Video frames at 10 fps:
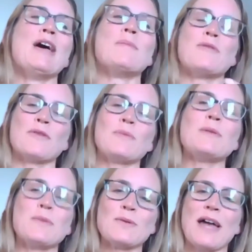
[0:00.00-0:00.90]
But for
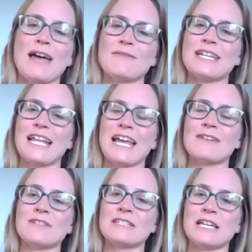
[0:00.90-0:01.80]
people who have it,
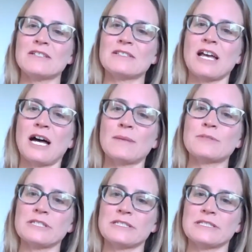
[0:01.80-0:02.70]
having those
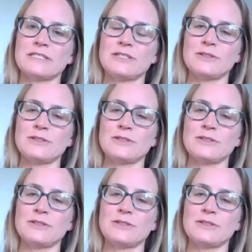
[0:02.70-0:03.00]
options